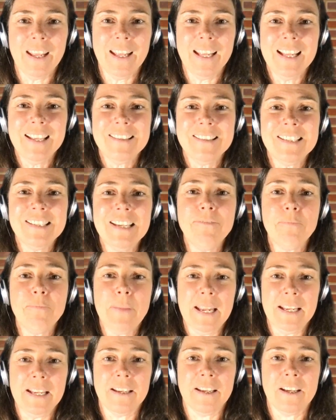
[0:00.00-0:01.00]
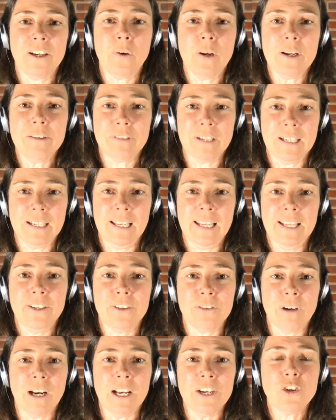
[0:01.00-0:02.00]
Steven Pinker, quite frankly, could
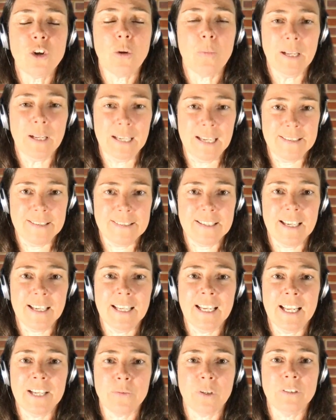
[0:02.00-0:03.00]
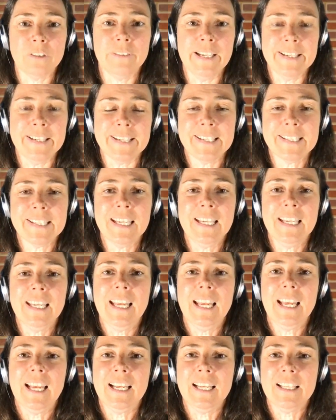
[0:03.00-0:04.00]
write a shopping list and I'd want to read it.
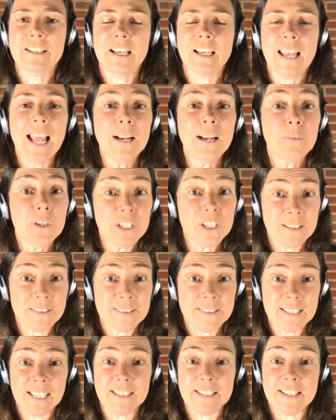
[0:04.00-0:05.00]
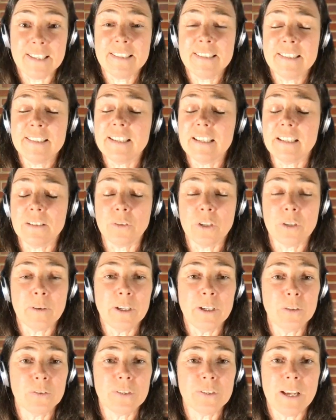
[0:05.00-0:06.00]
The Language Instinct is still one of my
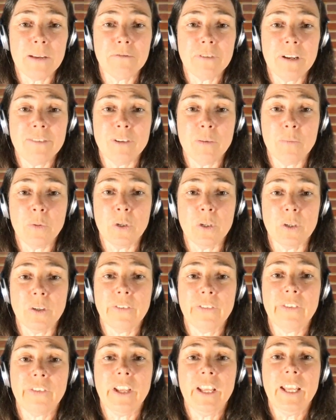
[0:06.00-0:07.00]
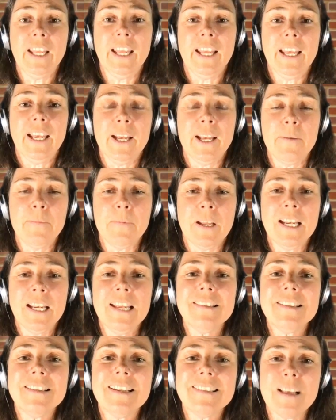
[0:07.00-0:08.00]
all-time favourite books. And here's
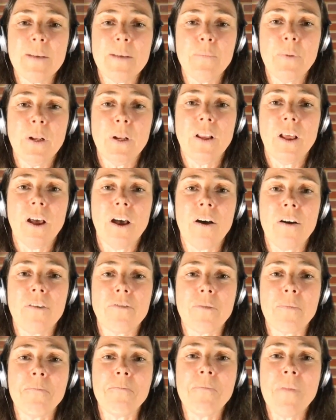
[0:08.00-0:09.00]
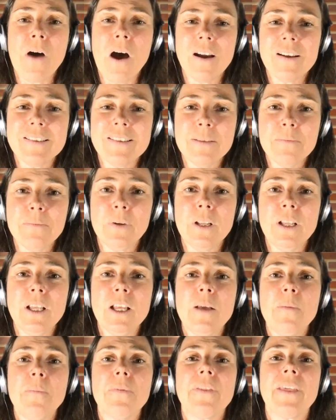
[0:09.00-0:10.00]
an example of marketing
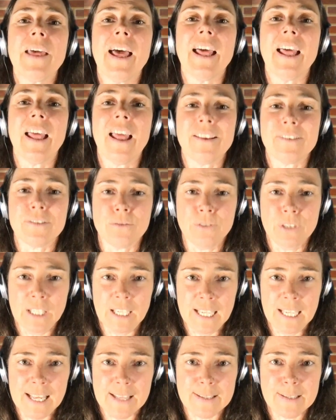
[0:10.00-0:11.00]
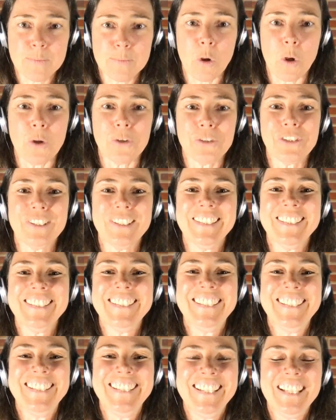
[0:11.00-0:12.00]
blurb that has really hit the spot.
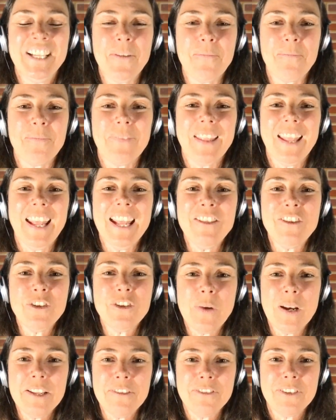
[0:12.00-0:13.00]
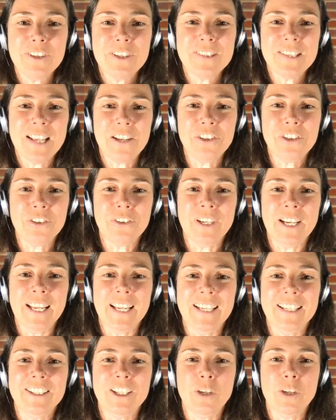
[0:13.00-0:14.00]
In the 21st century,
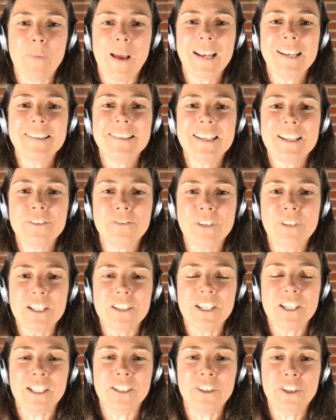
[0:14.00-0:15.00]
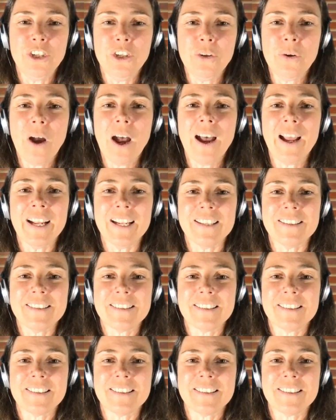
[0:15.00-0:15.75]
humanity is reaching new heights